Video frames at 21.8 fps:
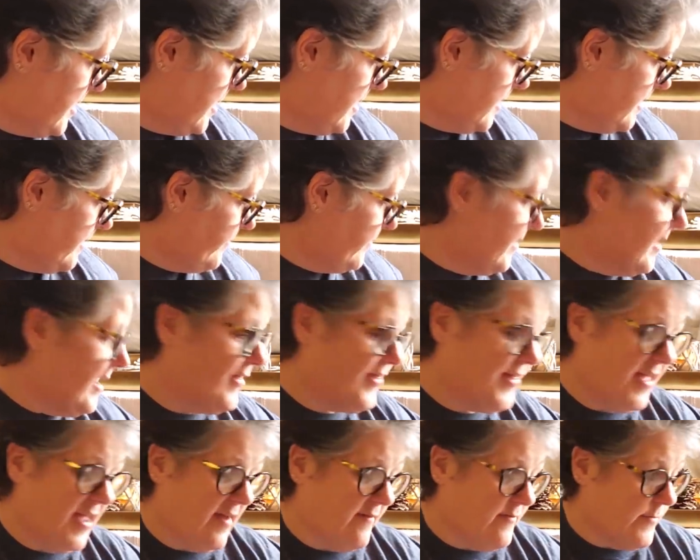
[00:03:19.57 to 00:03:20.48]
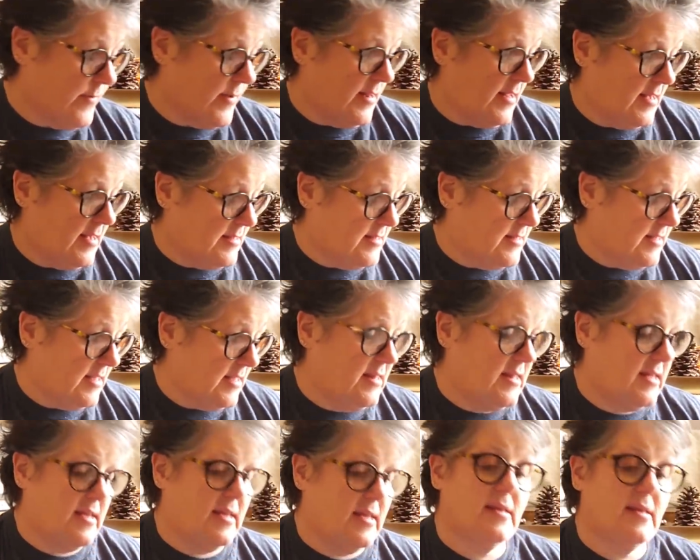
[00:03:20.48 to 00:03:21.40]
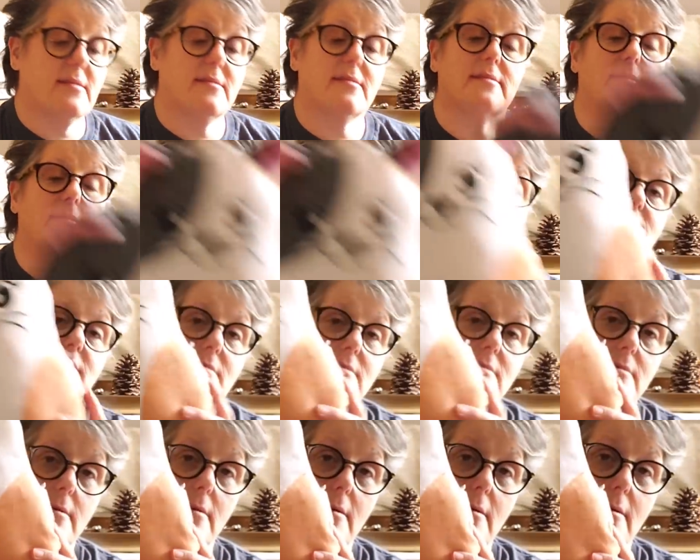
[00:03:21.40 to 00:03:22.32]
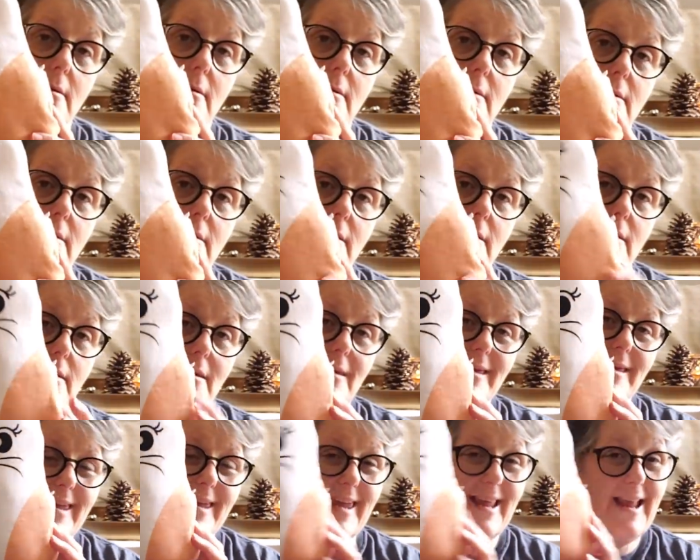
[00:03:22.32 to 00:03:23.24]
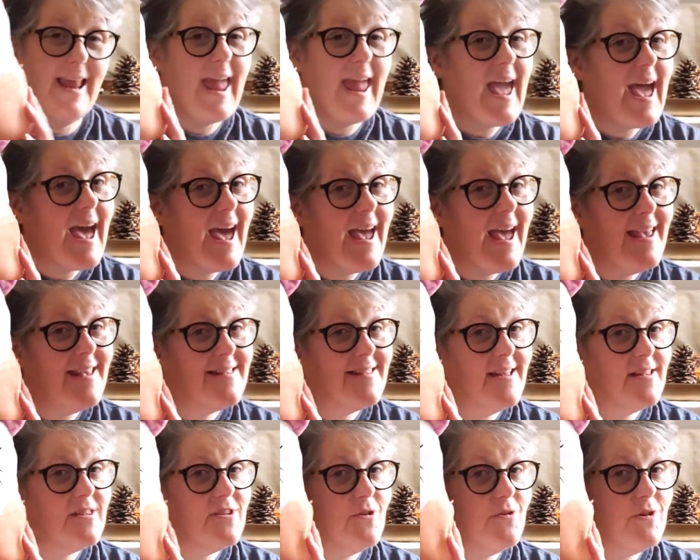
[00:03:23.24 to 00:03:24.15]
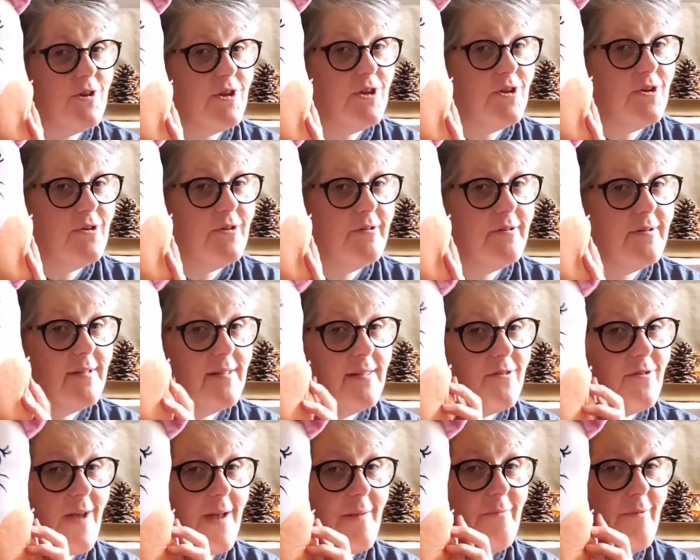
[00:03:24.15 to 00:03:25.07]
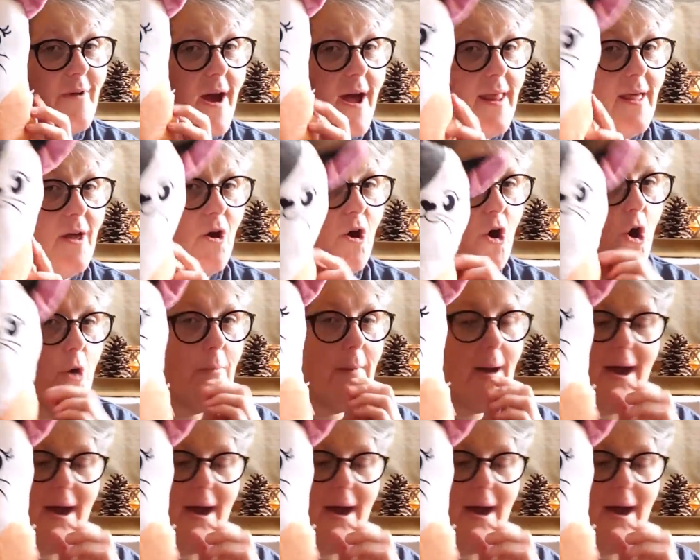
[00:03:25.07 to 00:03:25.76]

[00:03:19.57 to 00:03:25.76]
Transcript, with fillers: up, and I think everybody has seen these, this kitty cat. Is that so cute? So I brought it home.